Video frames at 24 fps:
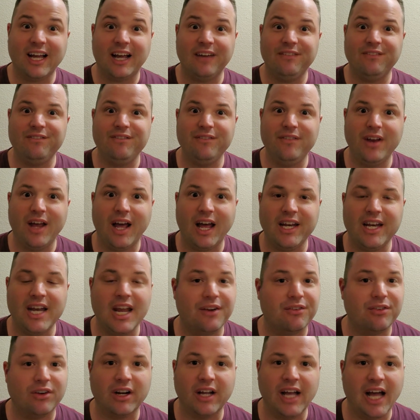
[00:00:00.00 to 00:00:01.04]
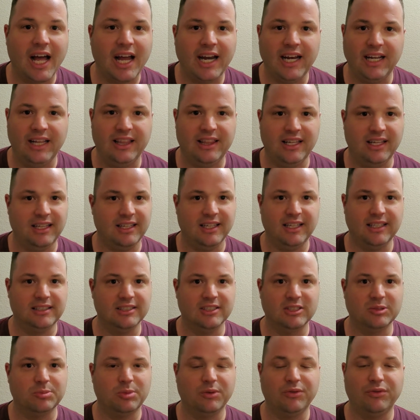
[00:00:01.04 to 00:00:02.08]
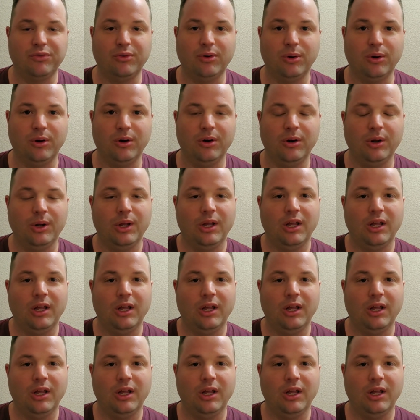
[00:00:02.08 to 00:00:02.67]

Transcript: I never got anything like this before.